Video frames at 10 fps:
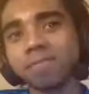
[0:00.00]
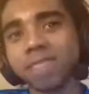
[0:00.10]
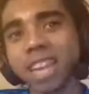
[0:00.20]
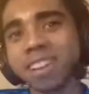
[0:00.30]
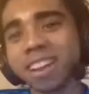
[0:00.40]

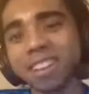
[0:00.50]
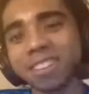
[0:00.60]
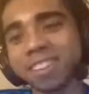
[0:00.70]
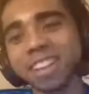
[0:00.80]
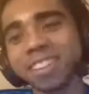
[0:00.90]
Yeah, no, it's
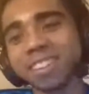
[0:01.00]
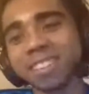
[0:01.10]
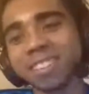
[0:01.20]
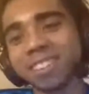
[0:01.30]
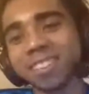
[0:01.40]
crazy. It's
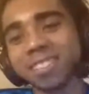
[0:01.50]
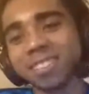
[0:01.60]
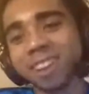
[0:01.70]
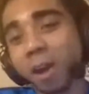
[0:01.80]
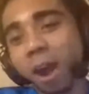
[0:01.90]
crazy.
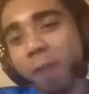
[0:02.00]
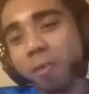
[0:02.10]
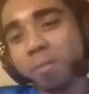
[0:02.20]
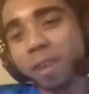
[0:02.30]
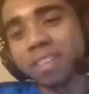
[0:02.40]
I wouldn't
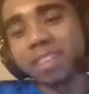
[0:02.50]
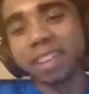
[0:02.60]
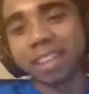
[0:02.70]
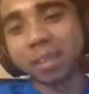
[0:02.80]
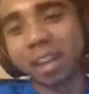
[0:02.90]
mind seeing
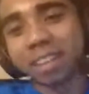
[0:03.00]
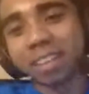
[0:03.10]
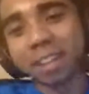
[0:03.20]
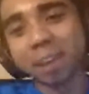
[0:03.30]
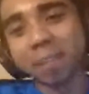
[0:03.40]
like some kind of
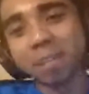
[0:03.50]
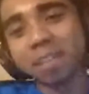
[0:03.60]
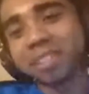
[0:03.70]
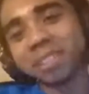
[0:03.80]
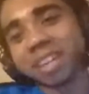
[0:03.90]
salary cap, but it's
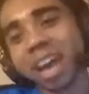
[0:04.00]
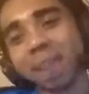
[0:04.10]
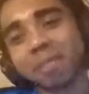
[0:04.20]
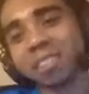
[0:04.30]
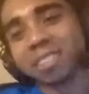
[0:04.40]
never going to
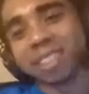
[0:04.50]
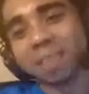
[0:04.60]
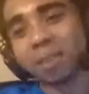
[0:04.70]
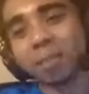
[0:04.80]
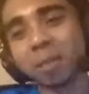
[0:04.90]
happen because they
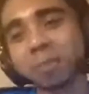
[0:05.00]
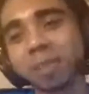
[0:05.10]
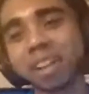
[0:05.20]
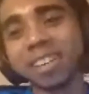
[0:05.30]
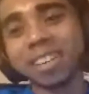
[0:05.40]
make so much
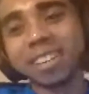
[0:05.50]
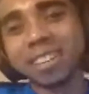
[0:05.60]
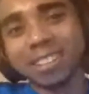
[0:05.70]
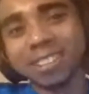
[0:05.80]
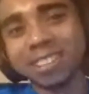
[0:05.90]
money.
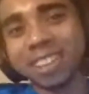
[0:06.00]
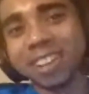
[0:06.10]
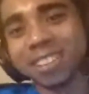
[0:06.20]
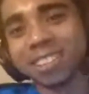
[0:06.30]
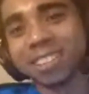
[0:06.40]
It's just how it
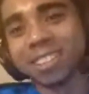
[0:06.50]
is.